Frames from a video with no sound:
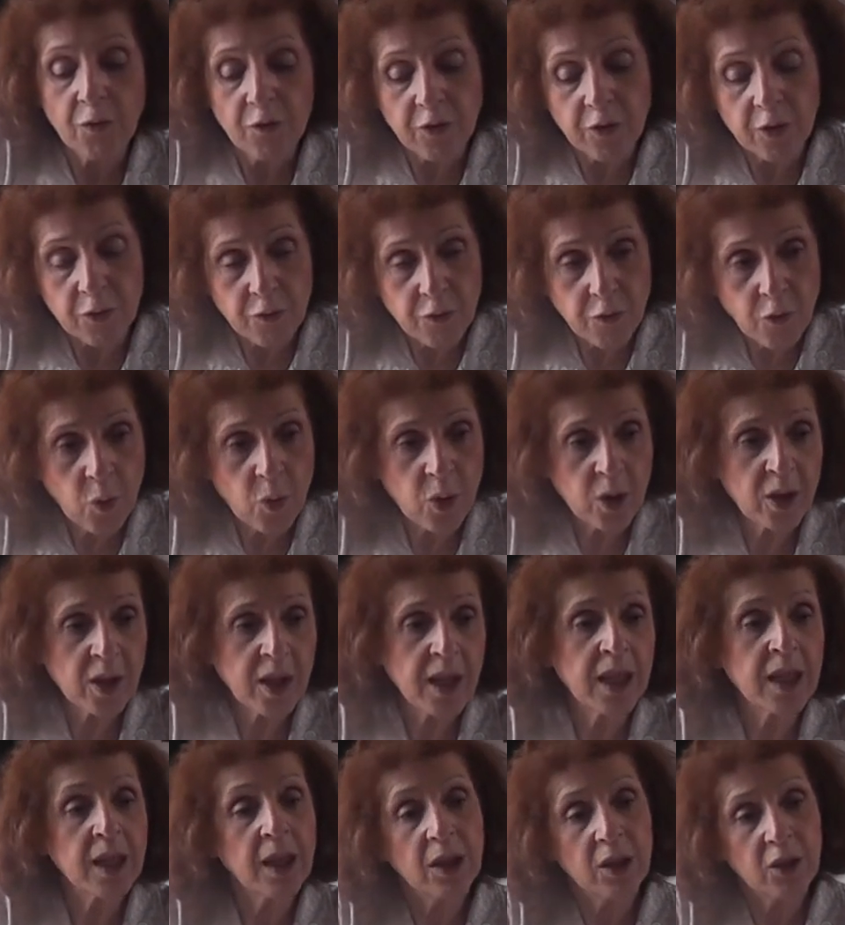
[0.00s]
for
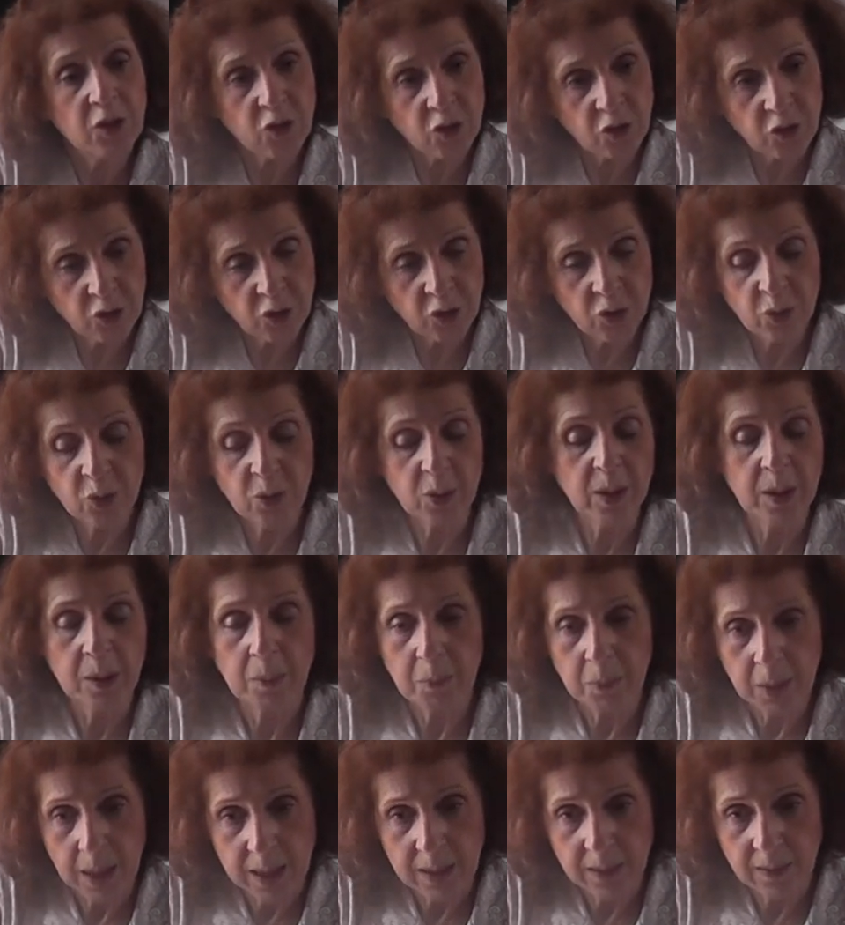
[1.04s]
42
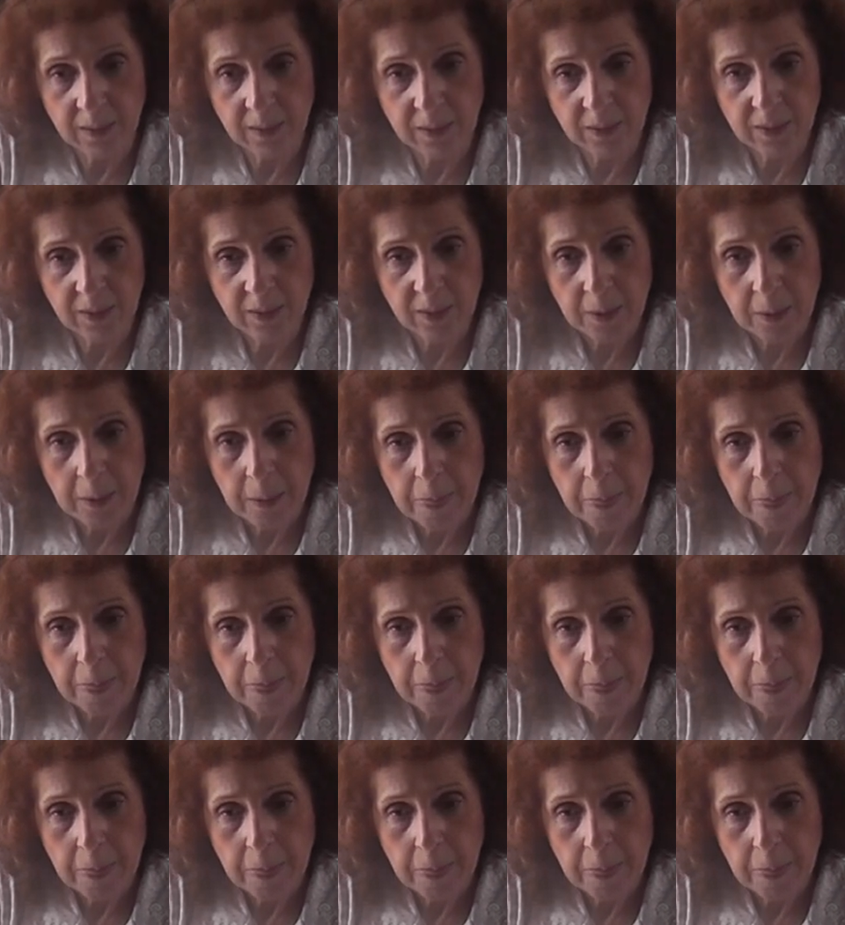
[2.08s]
months.